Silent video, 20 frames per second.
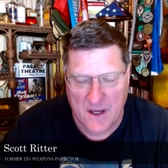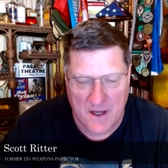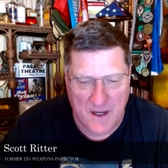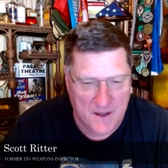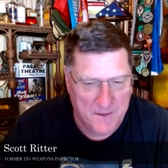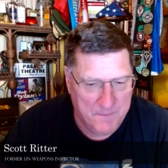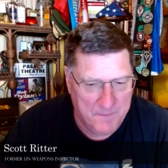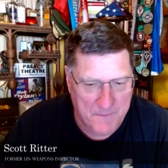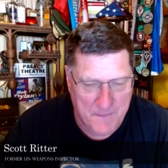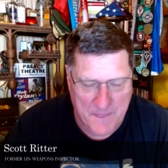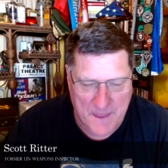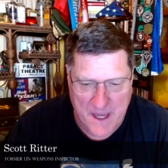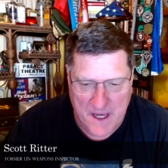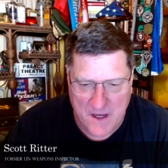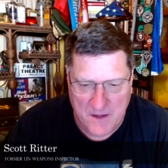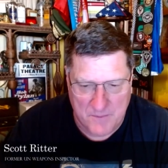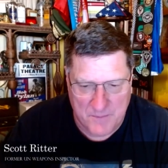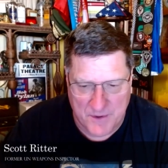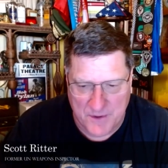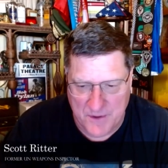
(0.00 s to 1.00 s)
Uh,
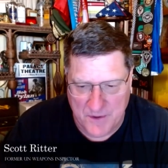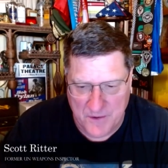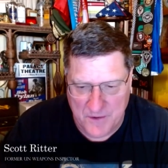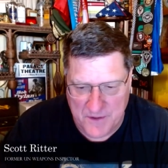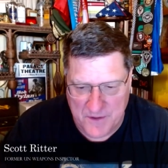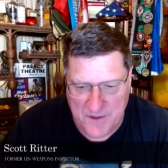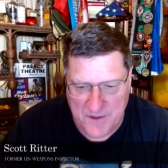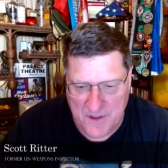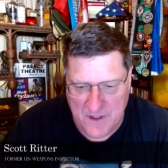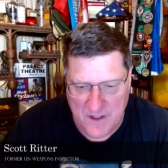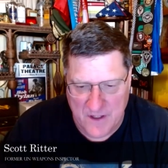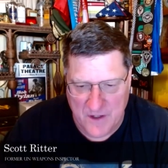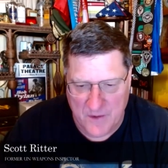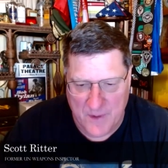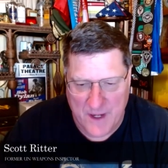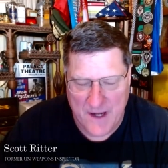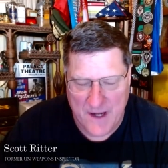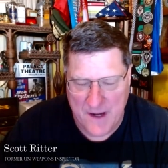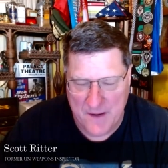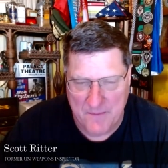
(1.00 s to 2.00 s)
they could produce the
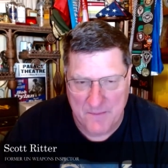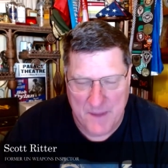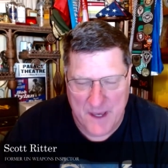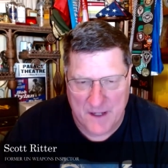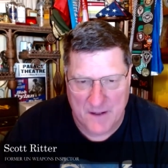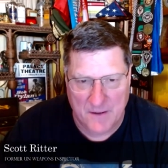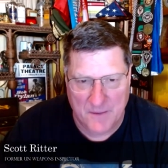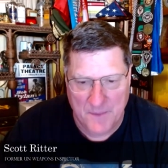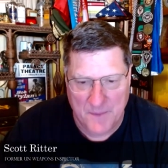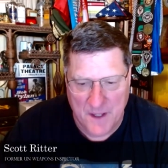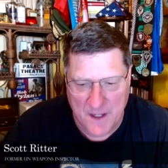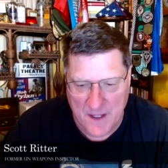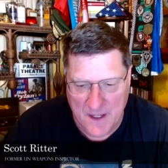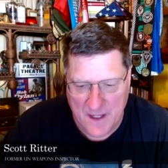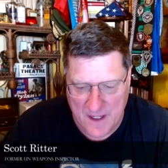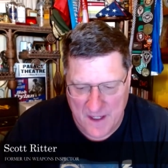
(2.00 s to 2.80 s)
uranium metal